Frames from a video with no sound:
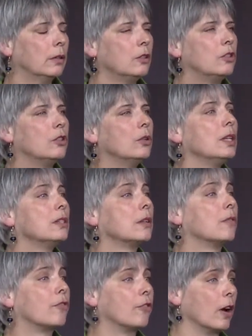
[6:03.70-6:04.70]
Judy's
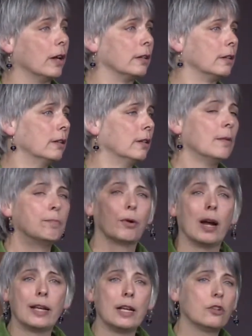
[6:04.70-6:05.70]
in front,
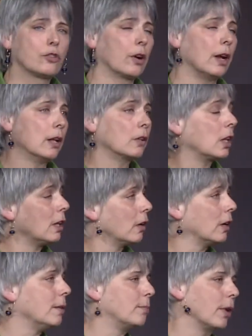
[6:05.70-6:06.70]
breaking trail,
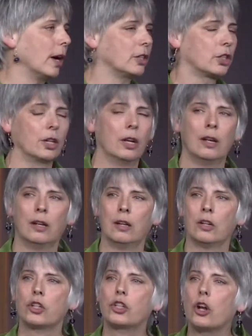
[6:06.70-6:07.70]
clearing brush,
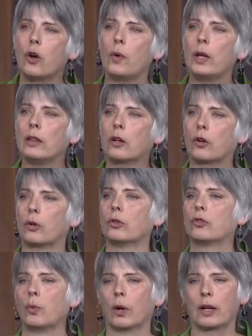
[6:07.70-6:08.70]
showing the
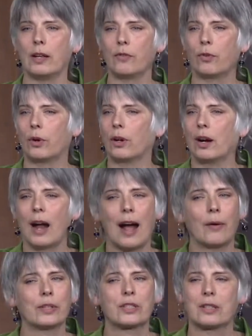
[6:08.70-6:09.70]
crews working for her
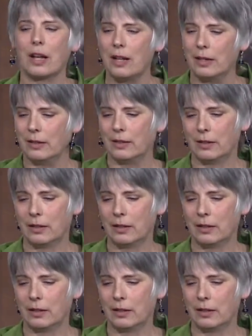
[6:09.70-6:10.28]
how it's done.